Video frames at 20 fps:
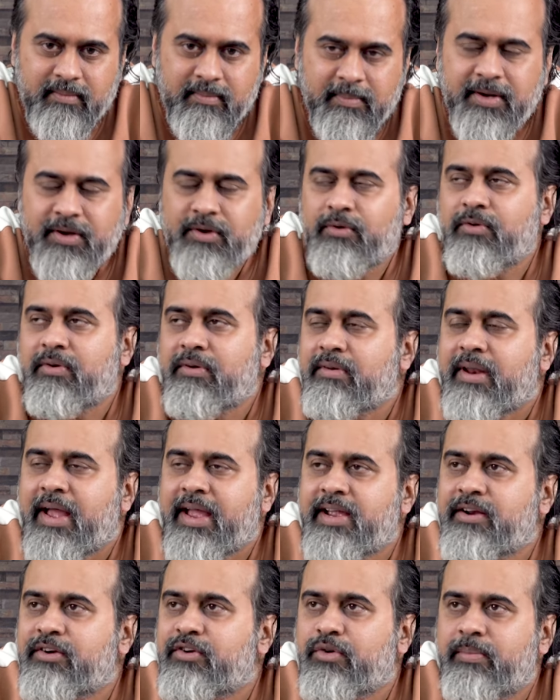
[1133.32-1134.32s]
But you
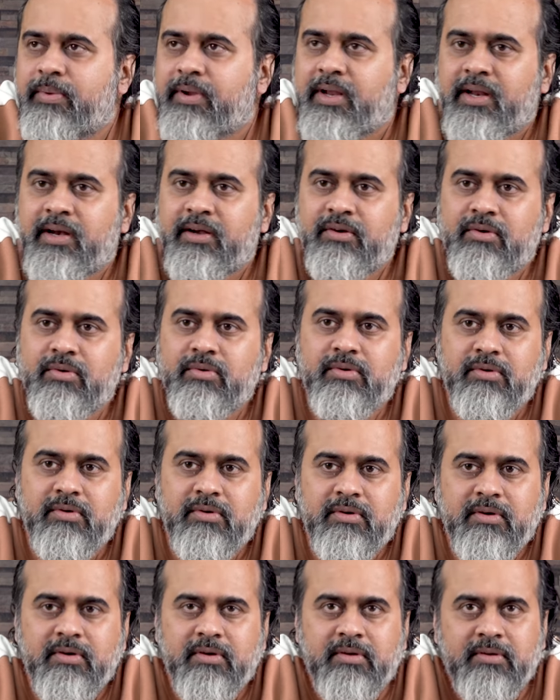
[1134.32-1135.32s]
like to be
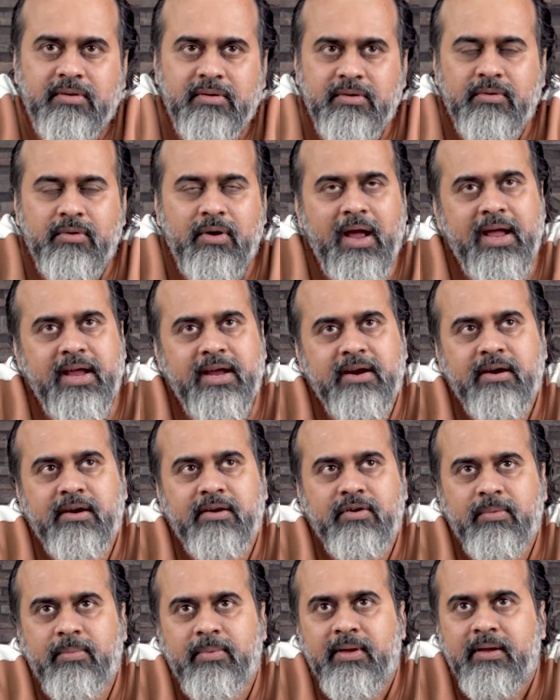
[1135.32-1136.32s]
told, you
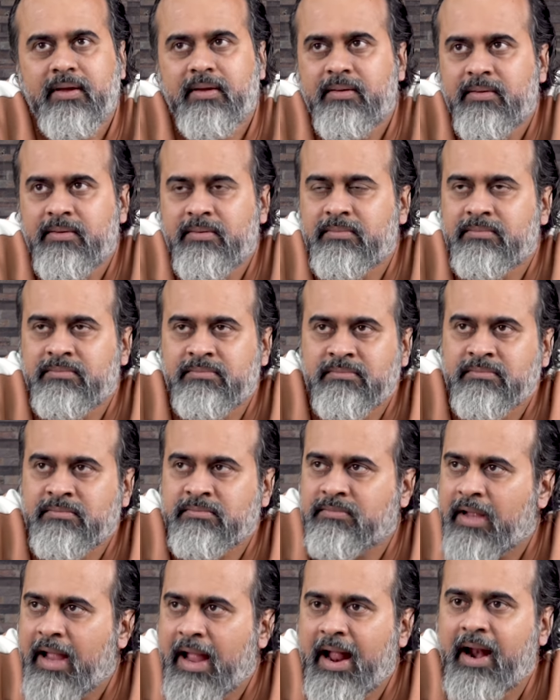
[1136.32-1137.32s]
like to be
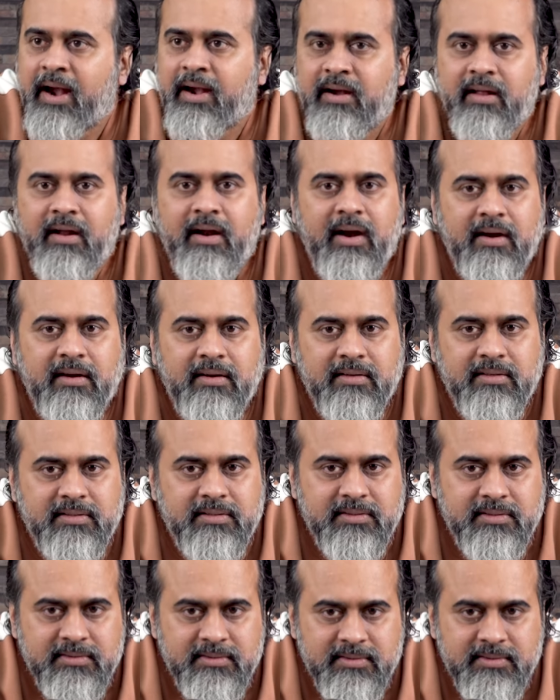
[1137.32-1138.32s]
mm,
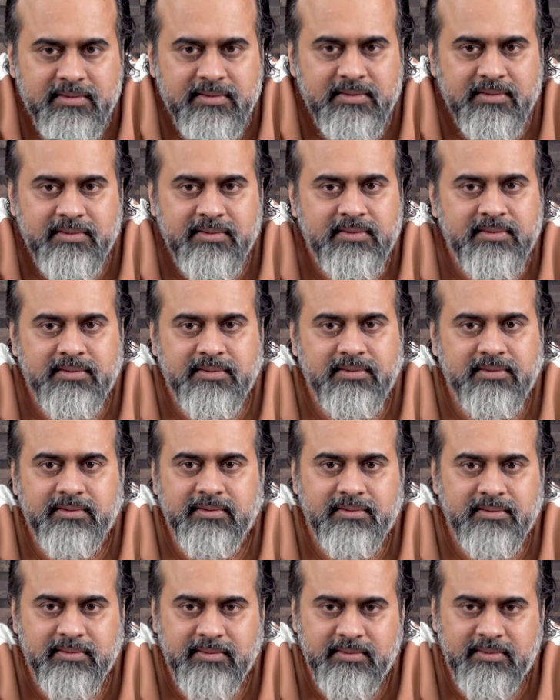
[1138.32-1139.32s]
handheld.
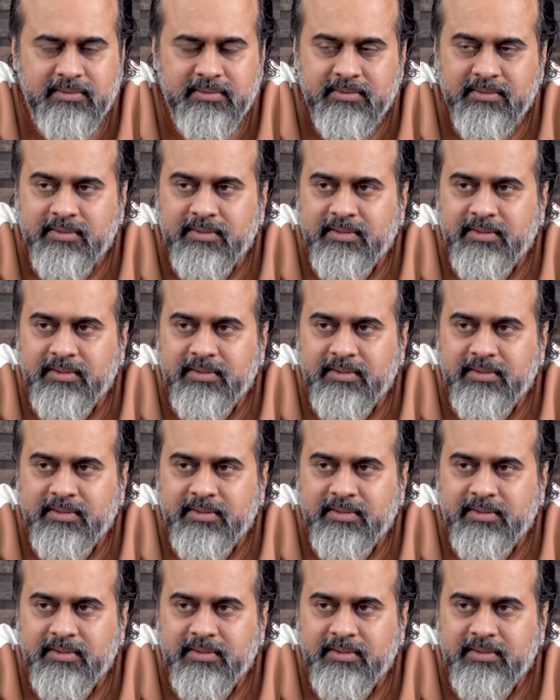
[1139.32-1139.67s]
Huh?